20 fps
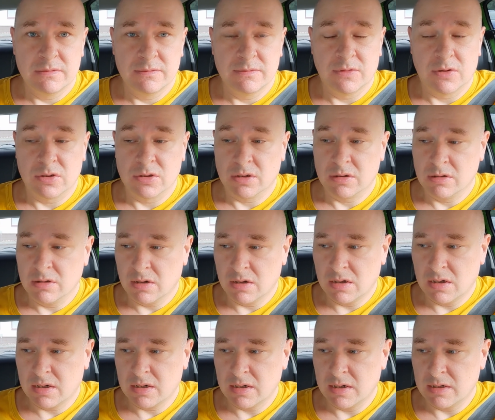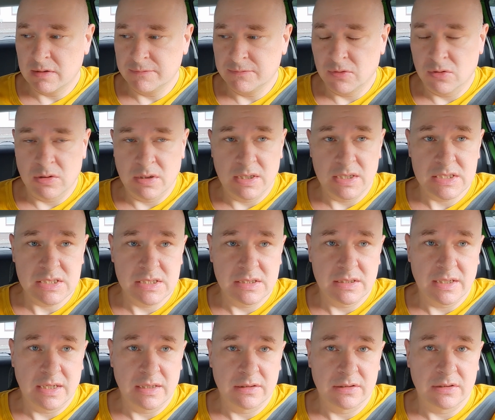for the car and for us
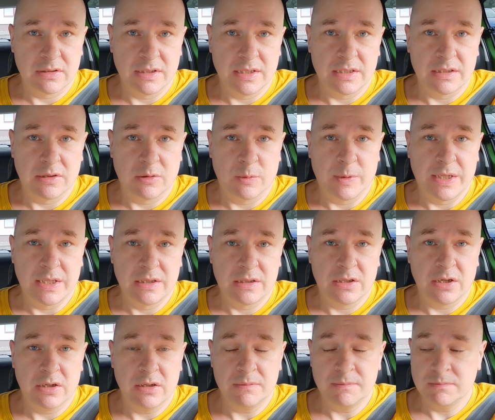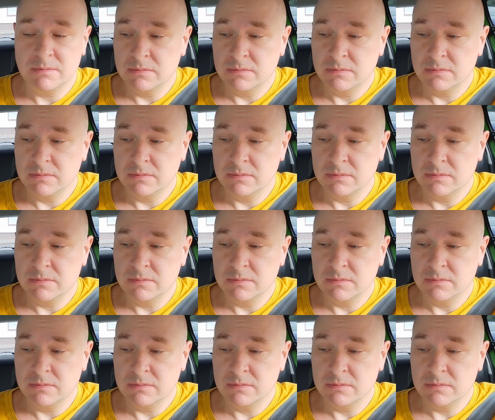than in the winter.